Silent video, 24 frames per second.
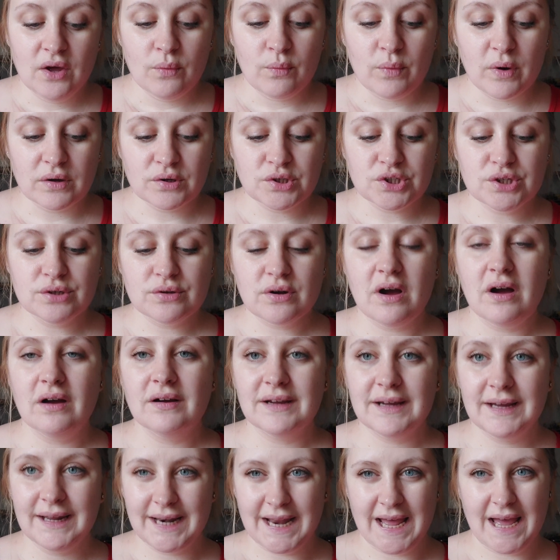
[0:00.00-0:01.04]
whilst you can't
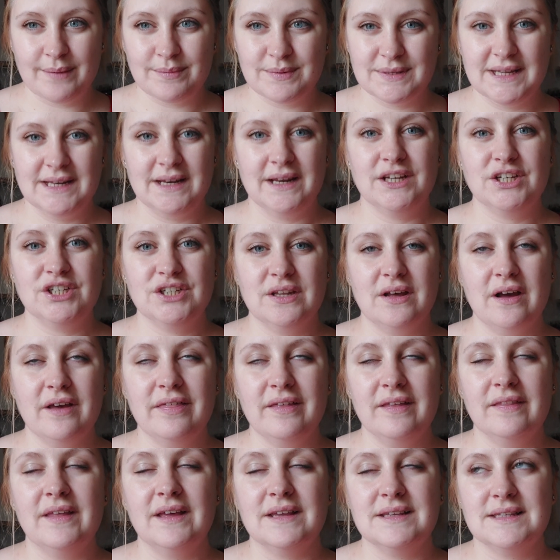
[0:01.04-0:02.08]
collapse it, like I
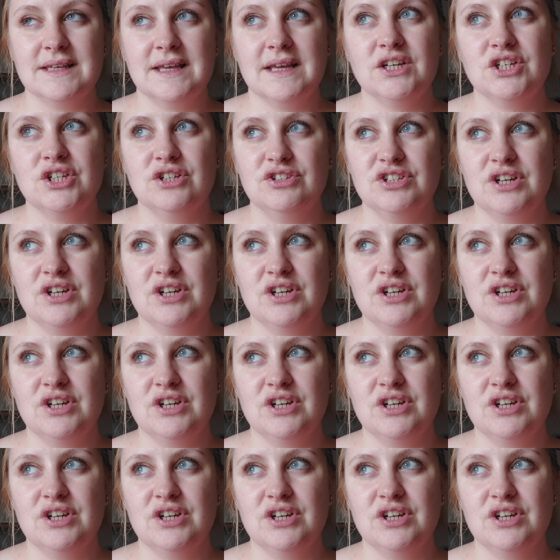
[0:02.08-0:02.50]
think that's the issue.